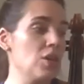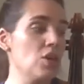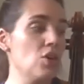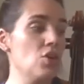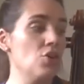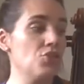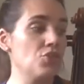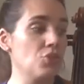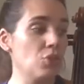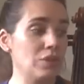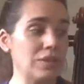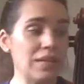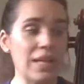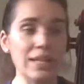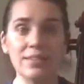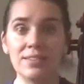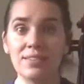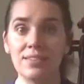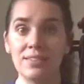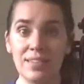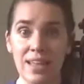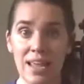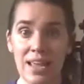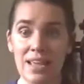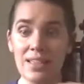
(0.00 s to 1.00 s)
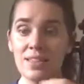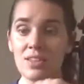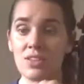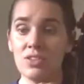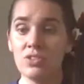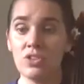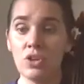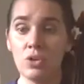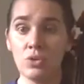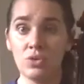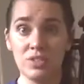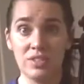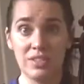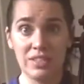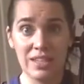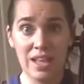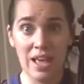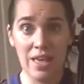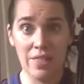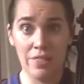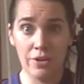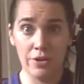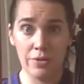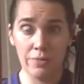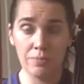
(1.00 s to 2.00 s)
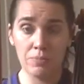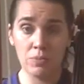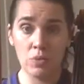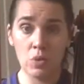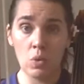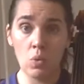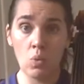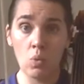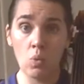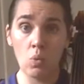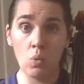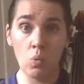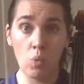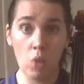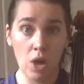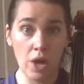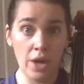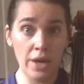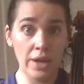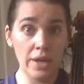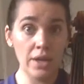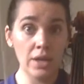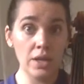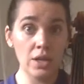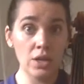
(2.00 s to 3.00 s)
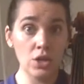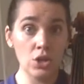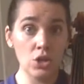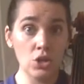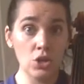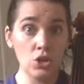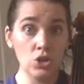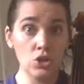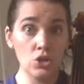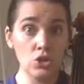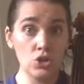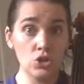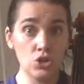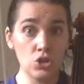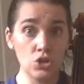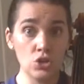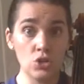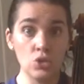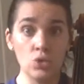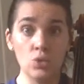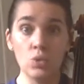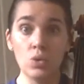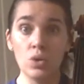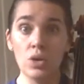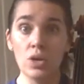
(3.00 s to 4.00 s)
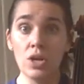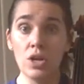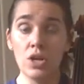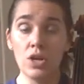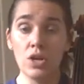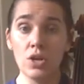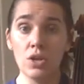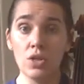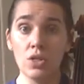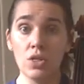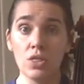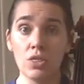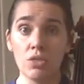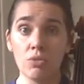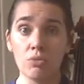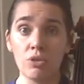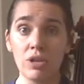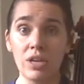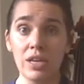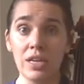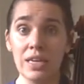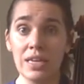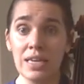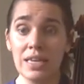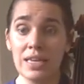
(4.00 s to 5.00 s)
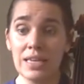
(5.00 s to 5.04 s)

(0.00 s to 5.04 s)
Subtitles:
So let's say these notes together. 1, 2, 3.